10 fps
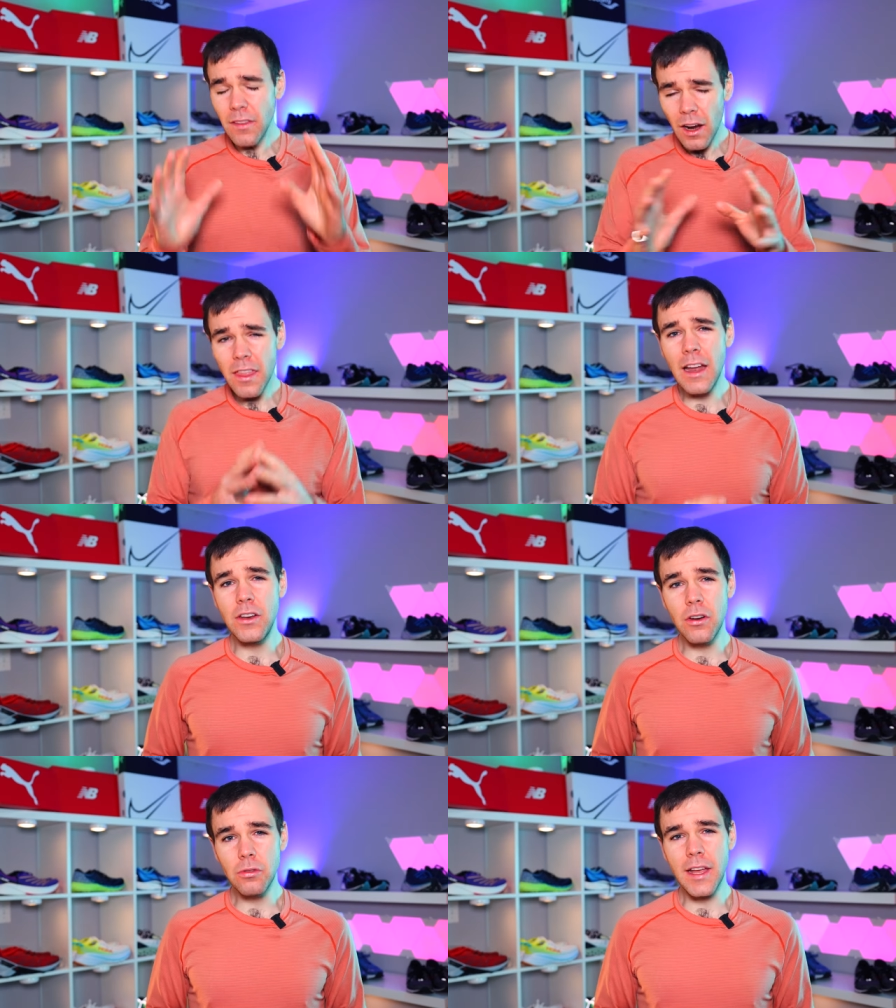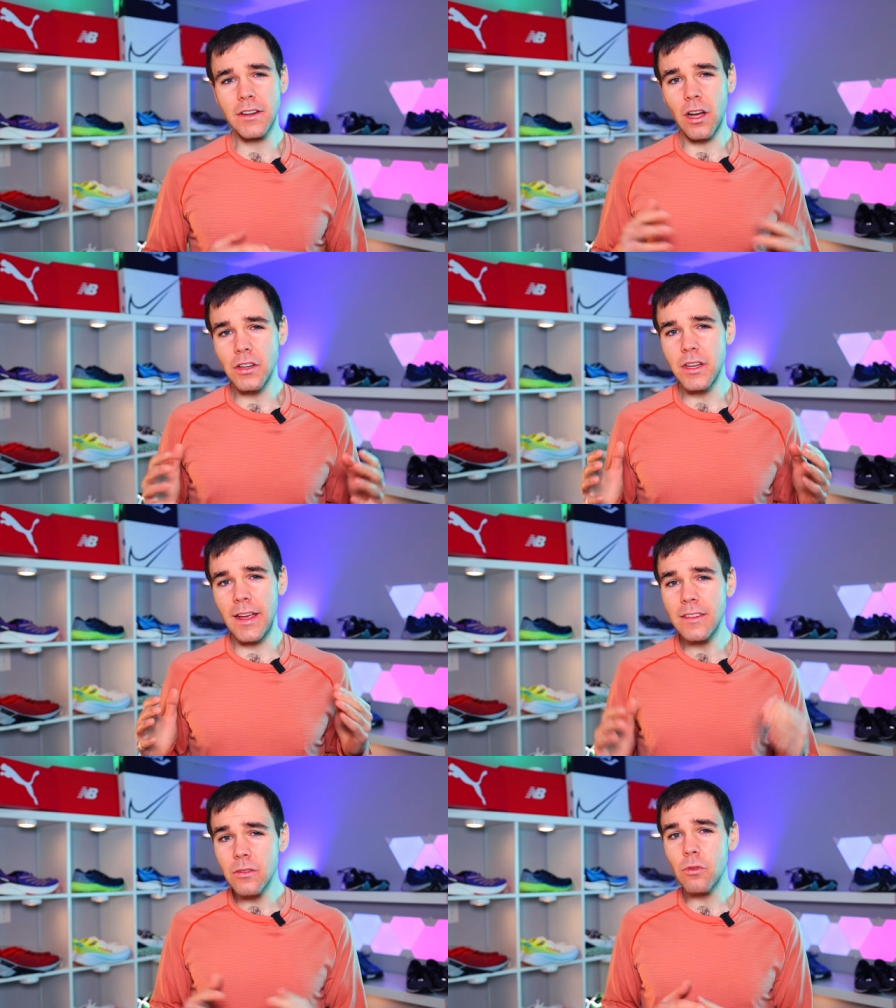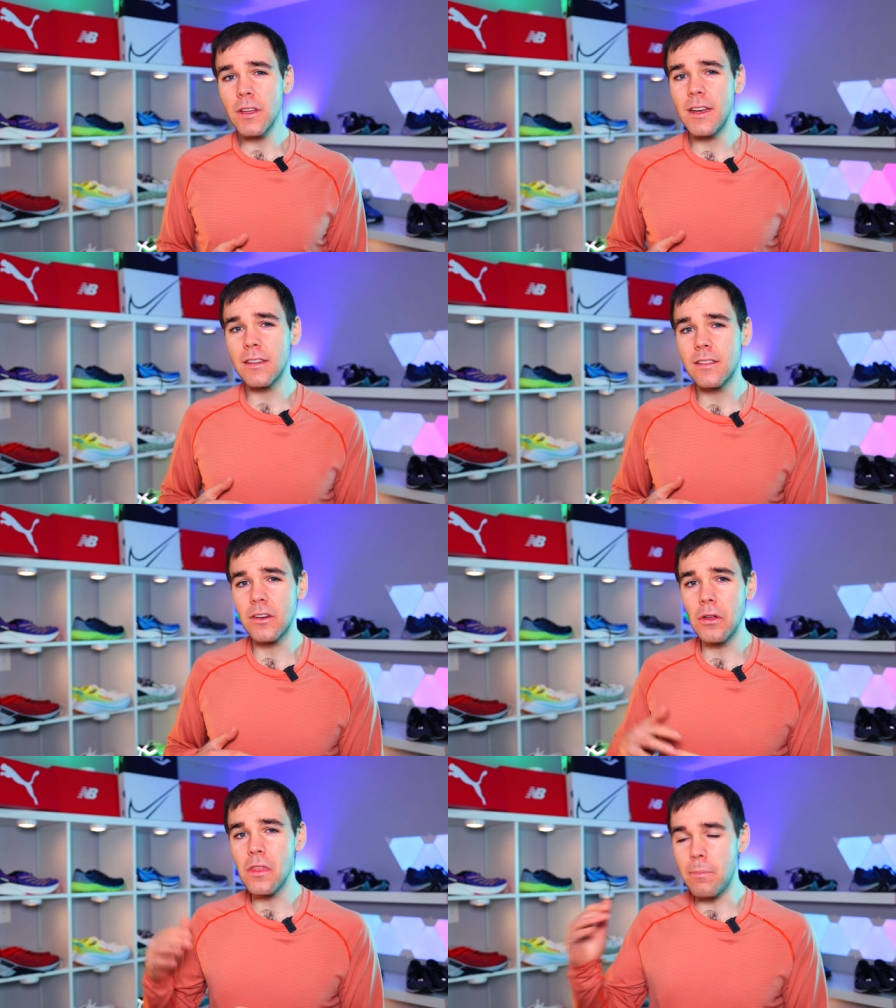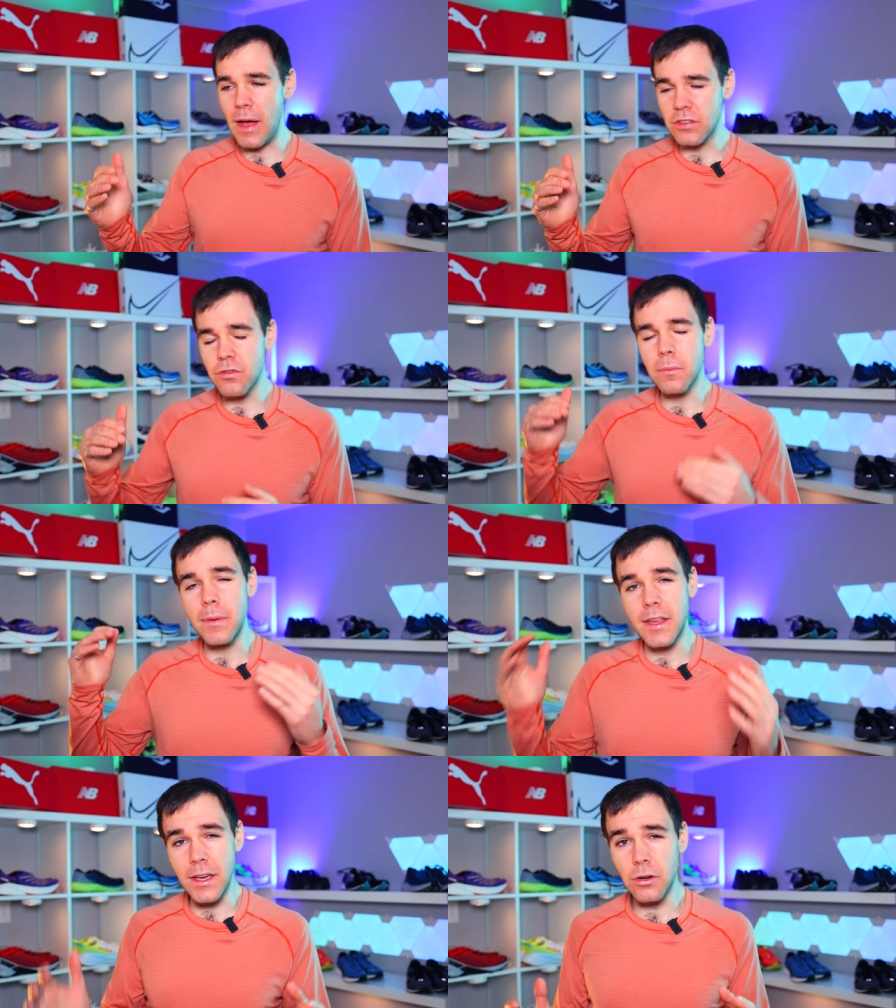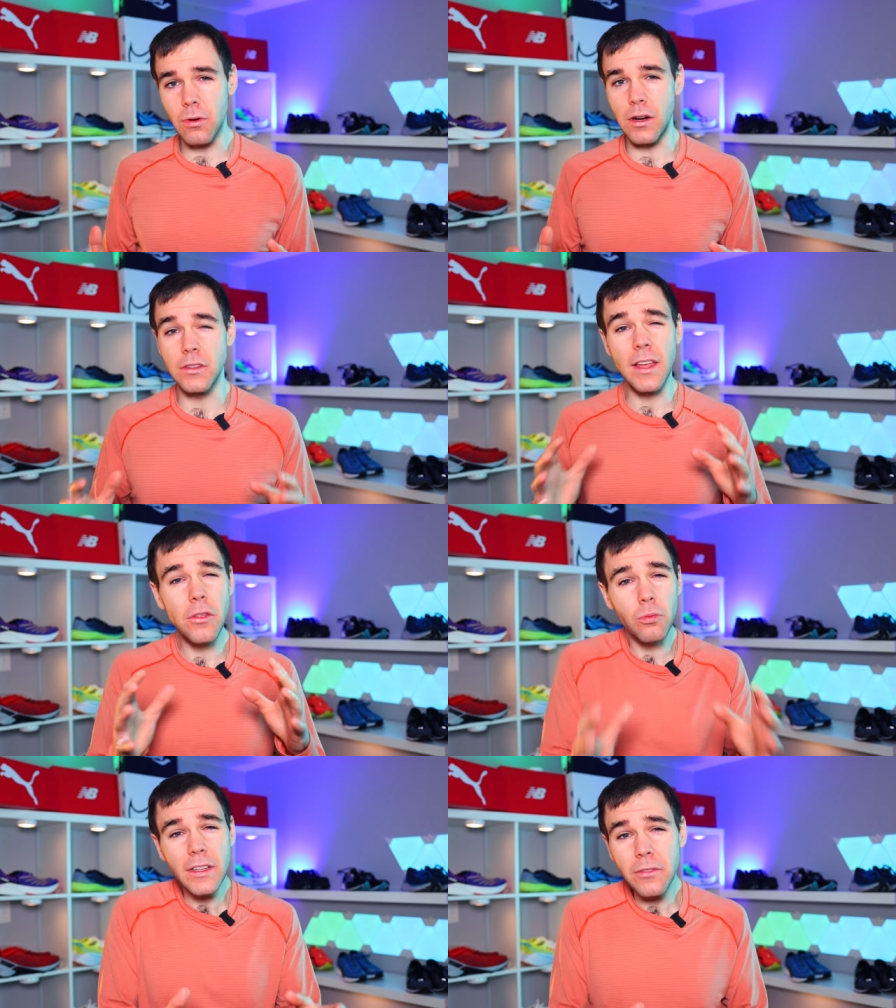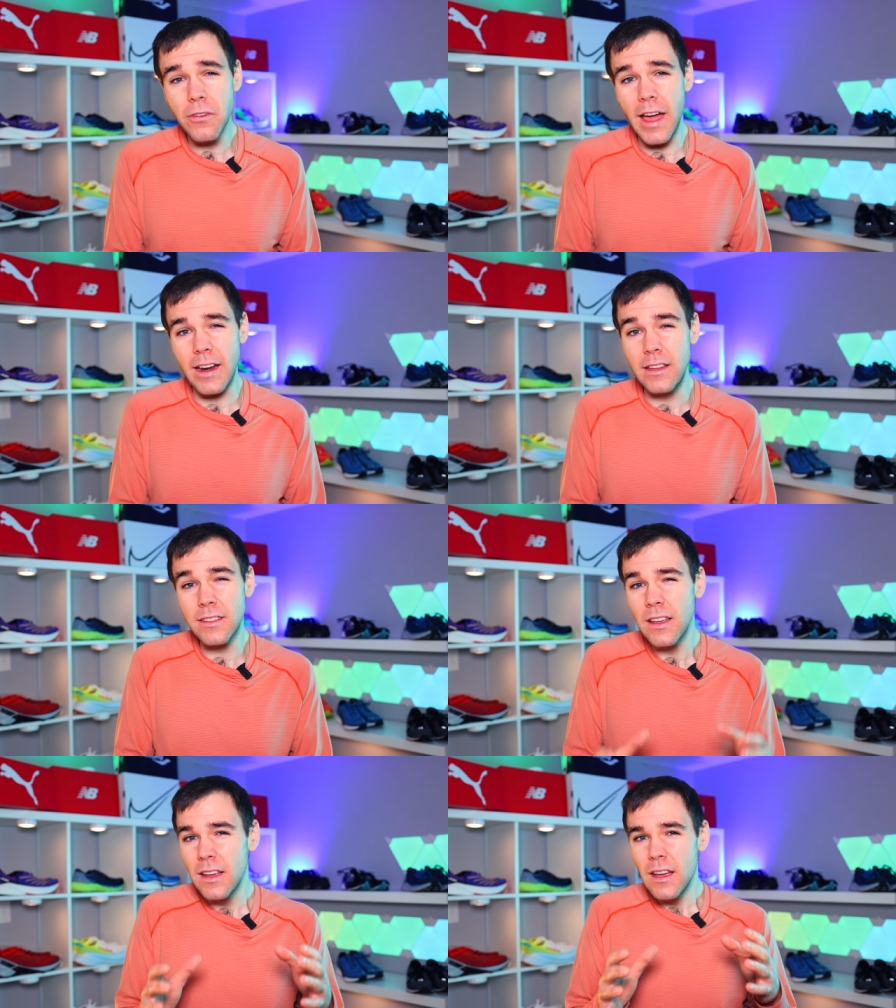A lot of that new technology isn't really necessarily the best for the beginner runners, and the reason for that is